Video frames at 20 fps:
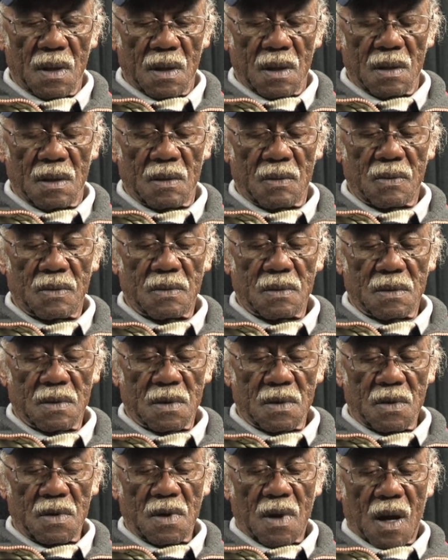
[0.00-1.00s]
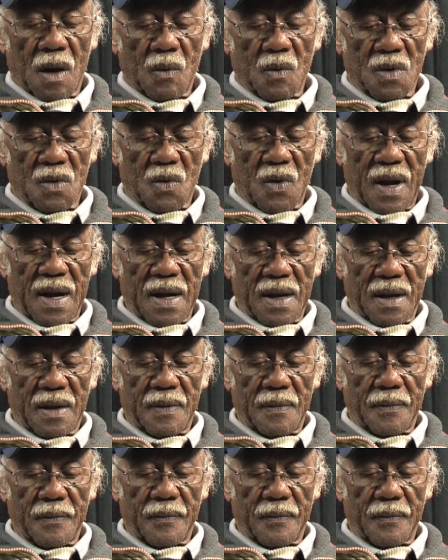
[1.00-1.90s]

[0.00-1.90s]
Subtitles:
the schoolyard was raided,